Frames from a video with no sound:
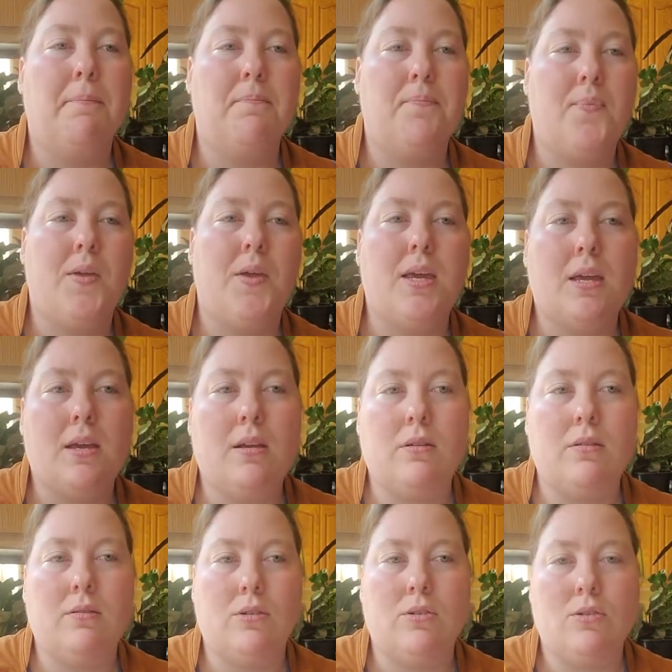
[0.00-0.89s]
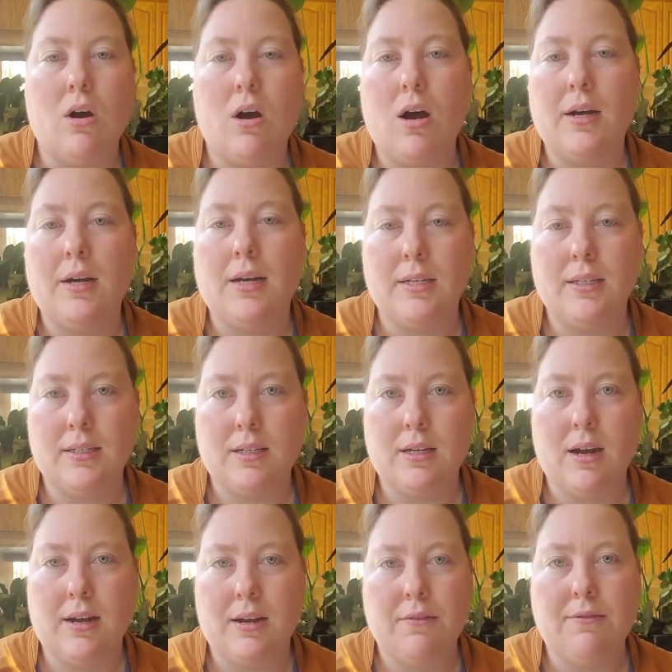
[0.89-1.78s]
the dog is
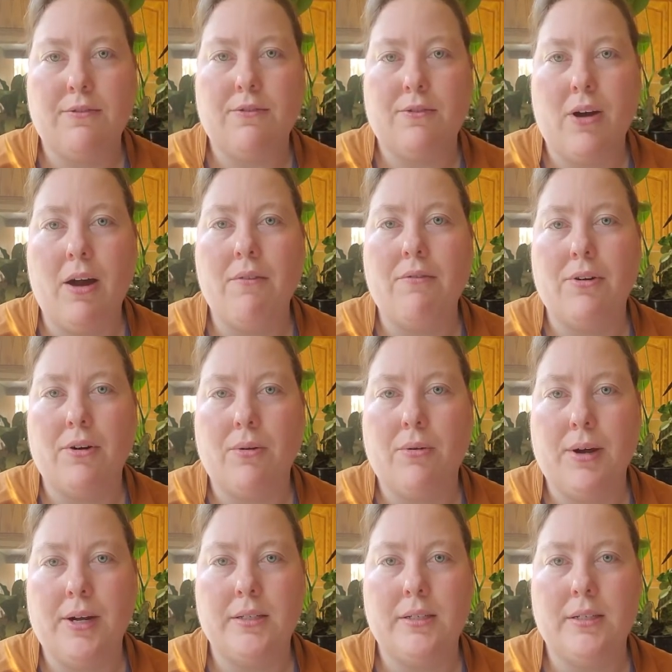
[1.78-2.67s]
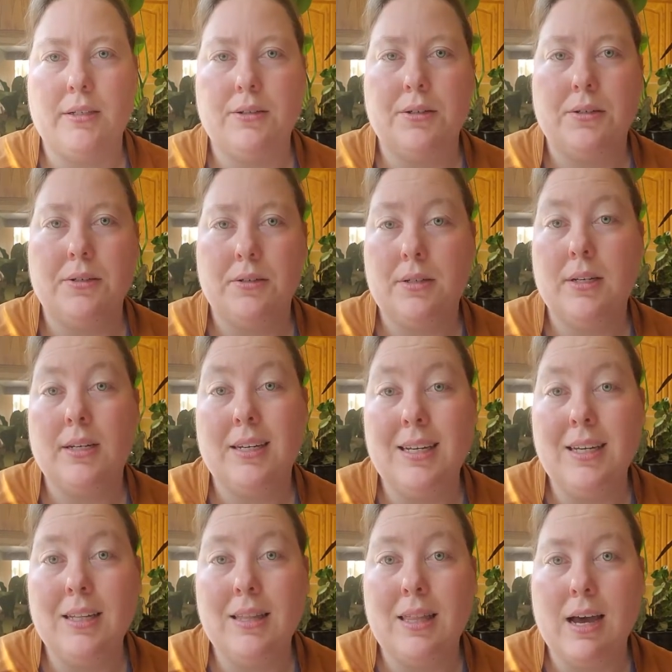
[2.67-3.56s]
kind of forever going to
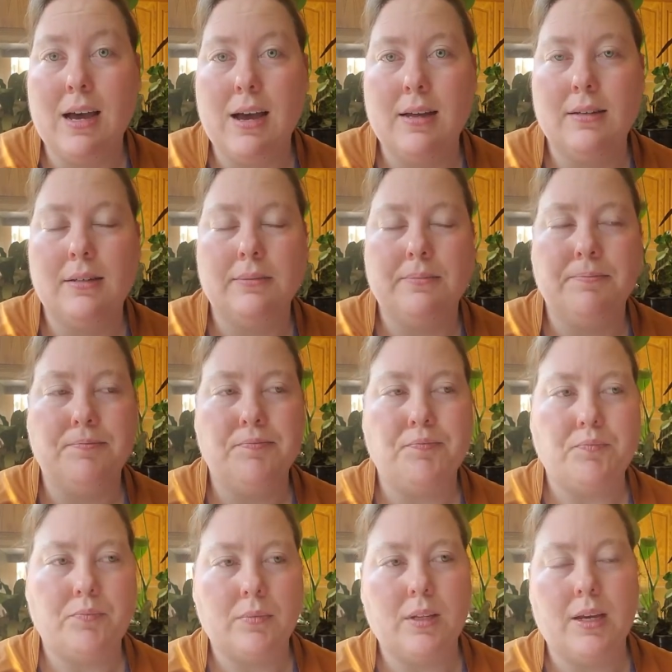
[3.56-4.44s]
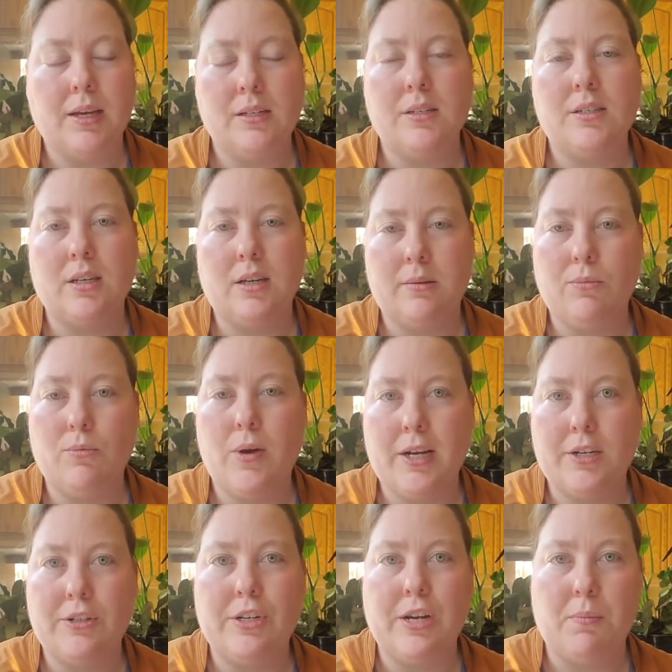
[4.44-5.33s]
need that in some
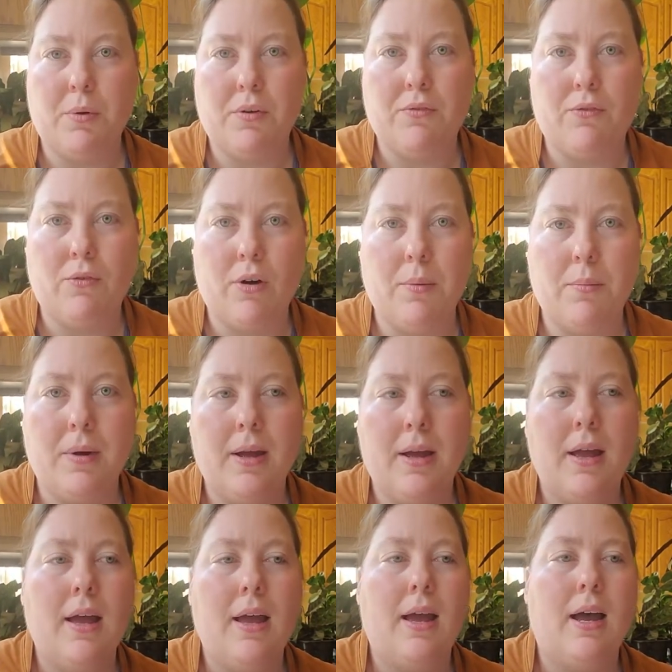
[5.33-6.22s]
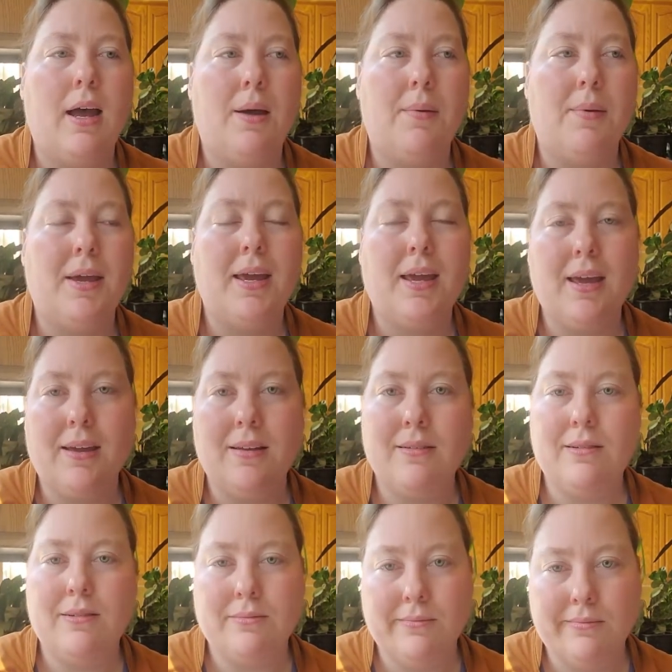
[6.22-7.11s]
way, shape, or form.
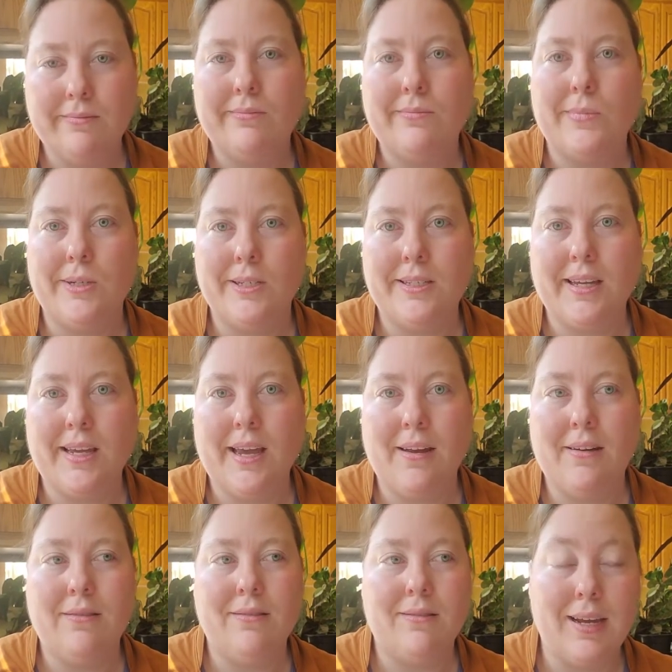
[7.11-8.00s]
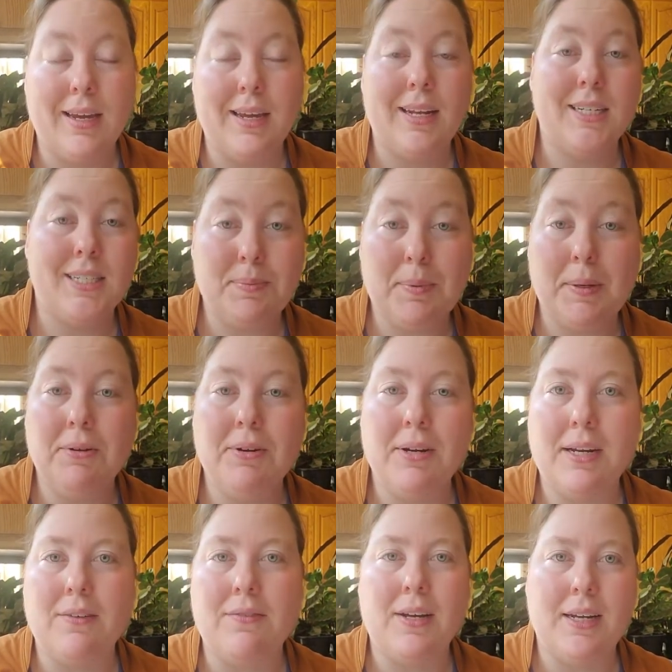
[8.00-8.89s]
And once again, like, it is
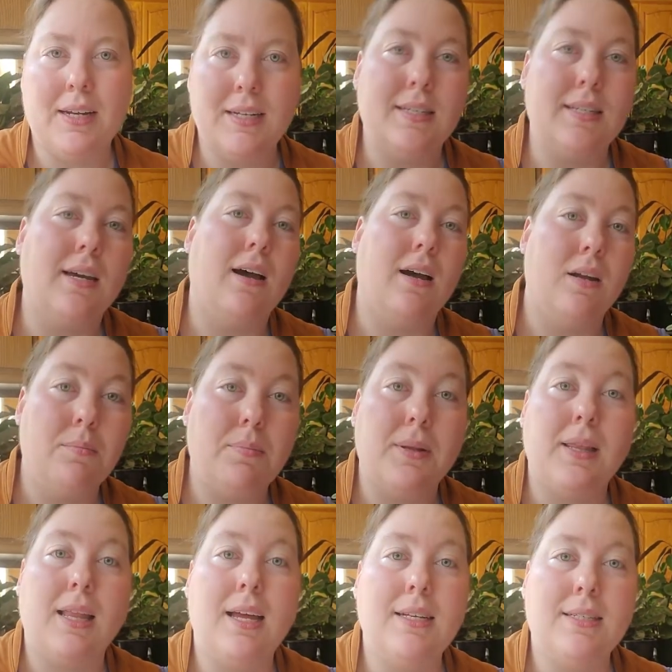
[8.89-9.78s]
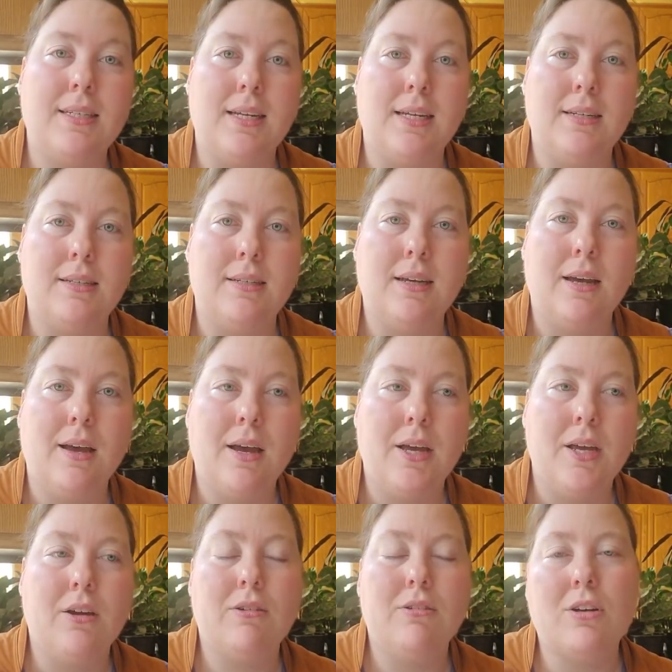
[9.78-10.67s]
punitive, it is unpleasant.
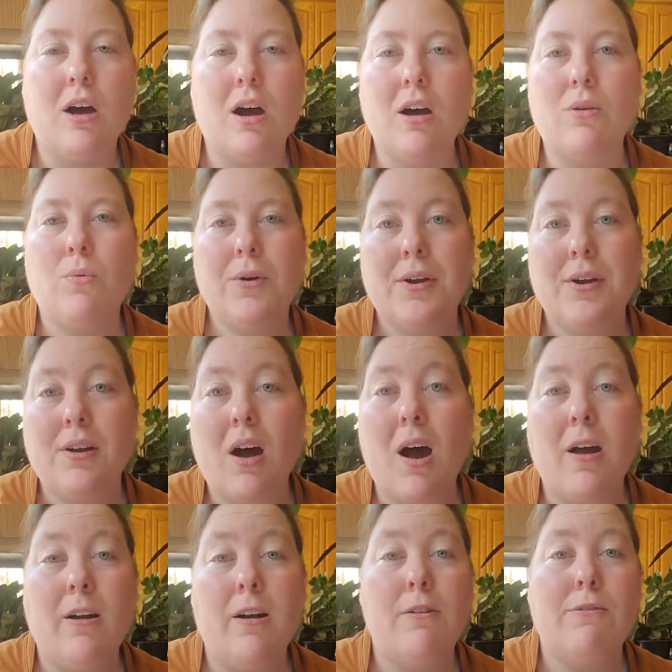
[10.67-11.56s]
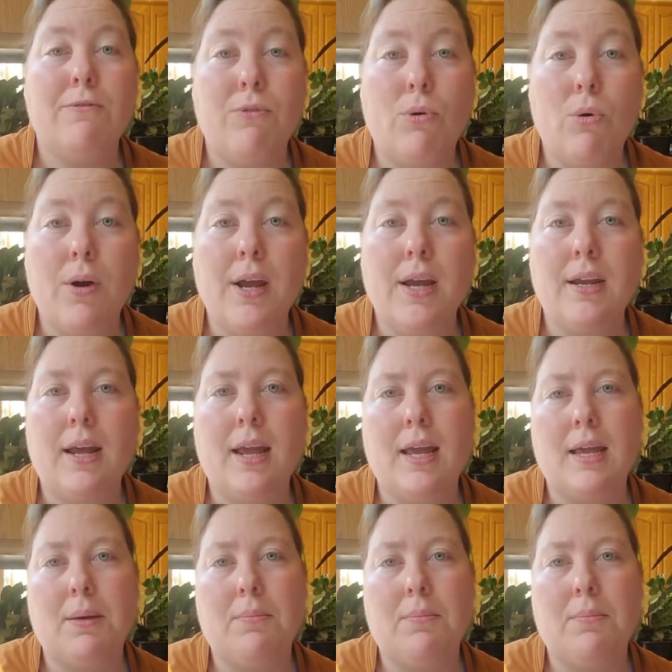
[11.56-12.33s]
Your dog would not avoid a